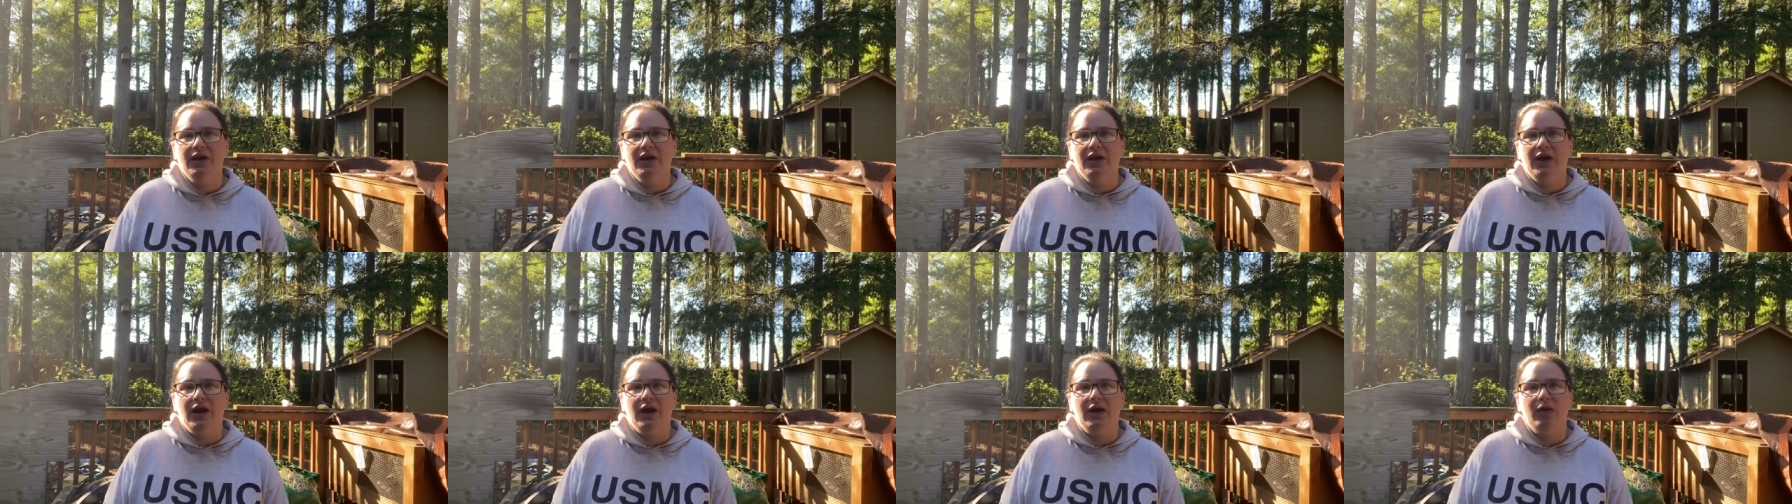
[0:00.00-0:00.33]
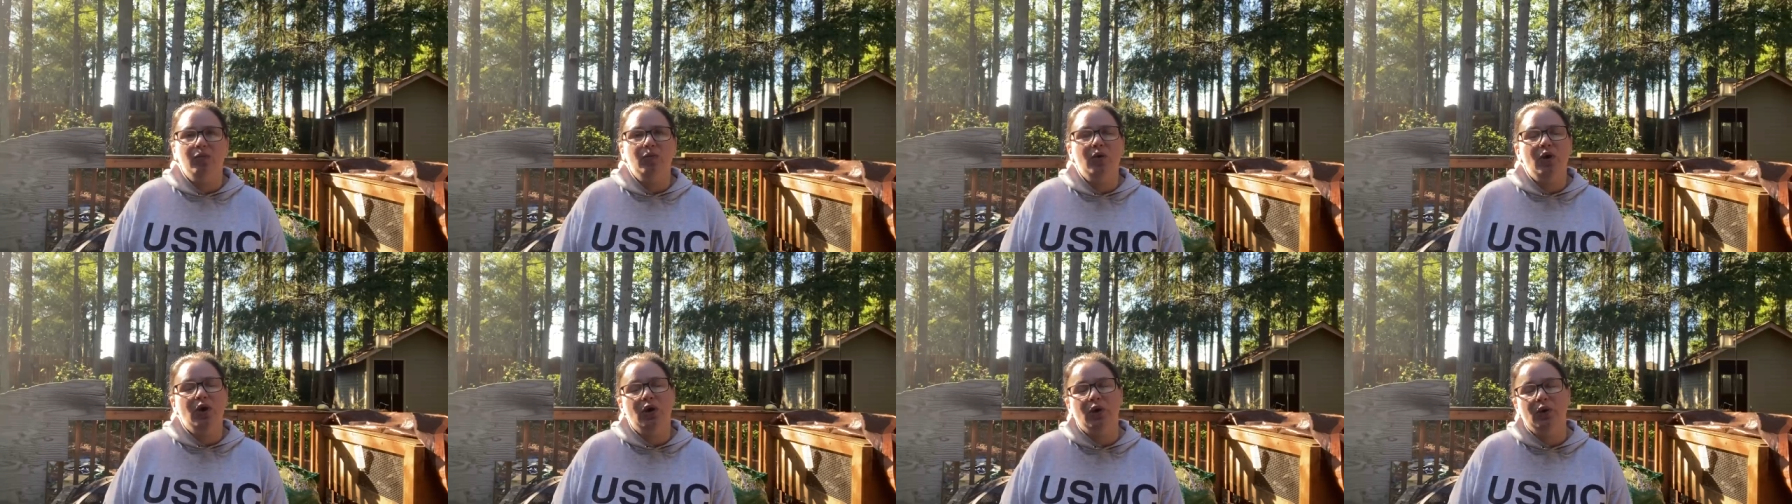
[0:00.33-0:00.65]

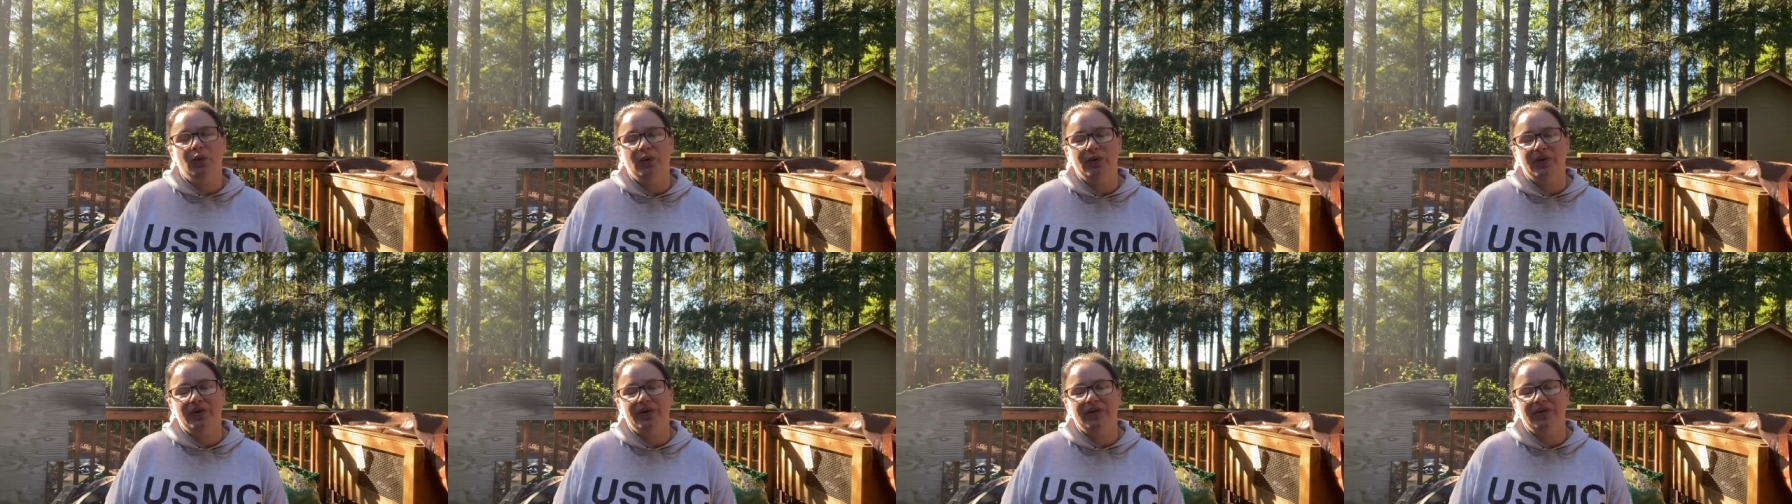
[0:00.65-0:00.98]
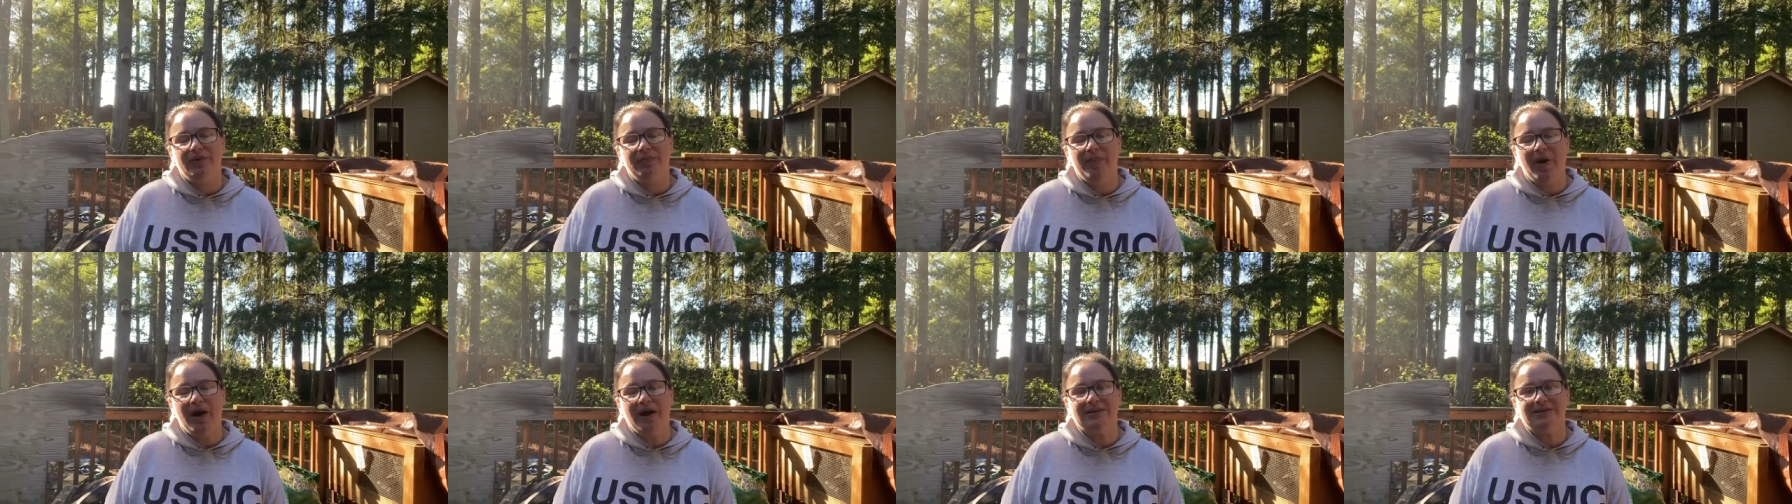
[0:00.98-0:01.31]
um, within the
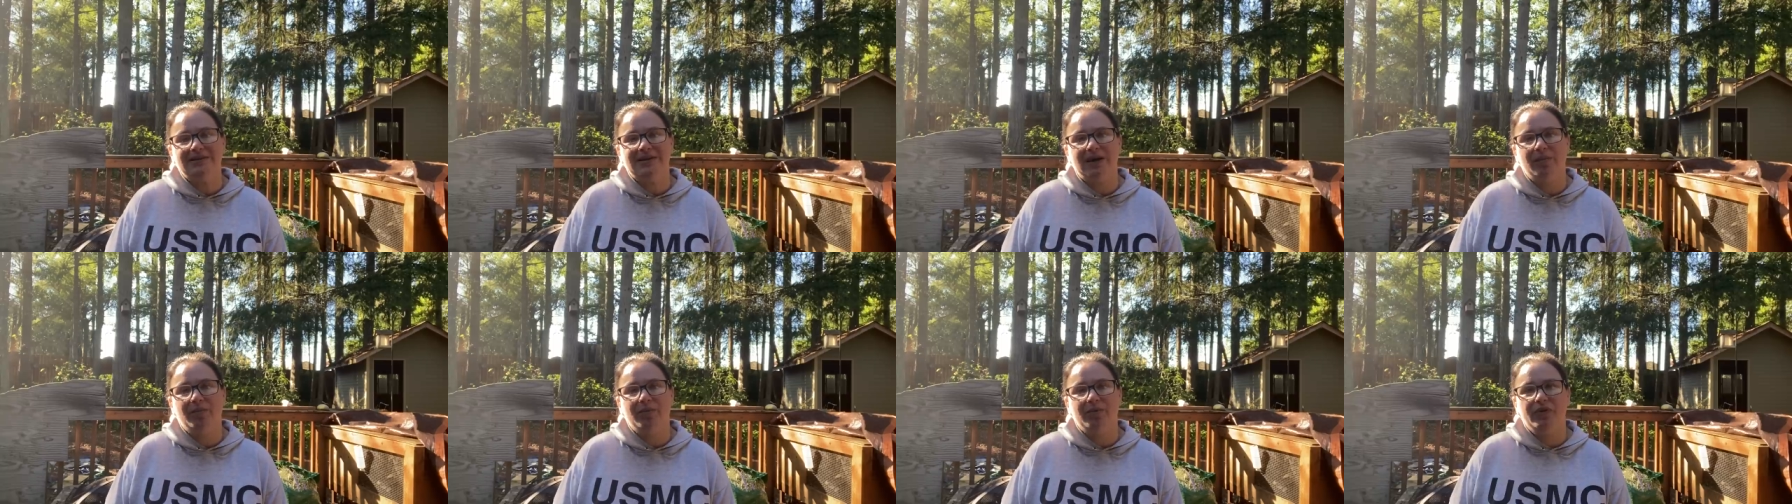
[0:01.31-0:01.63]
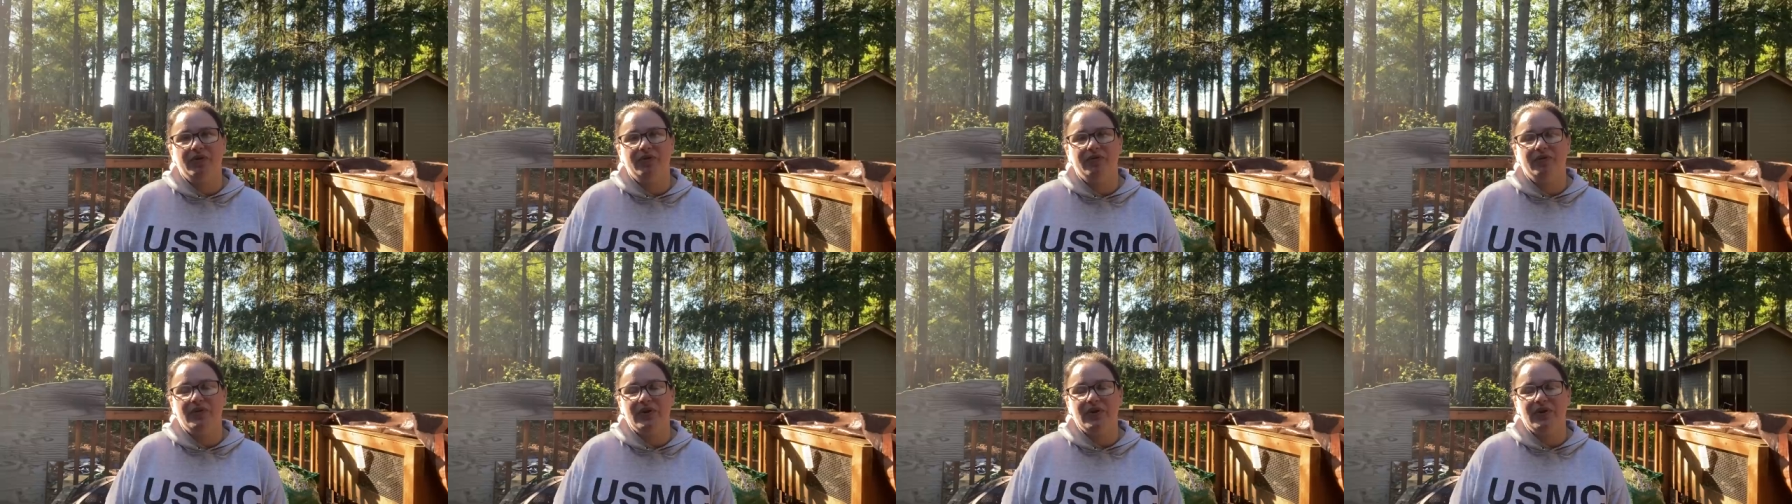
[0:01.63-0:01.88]
past couple of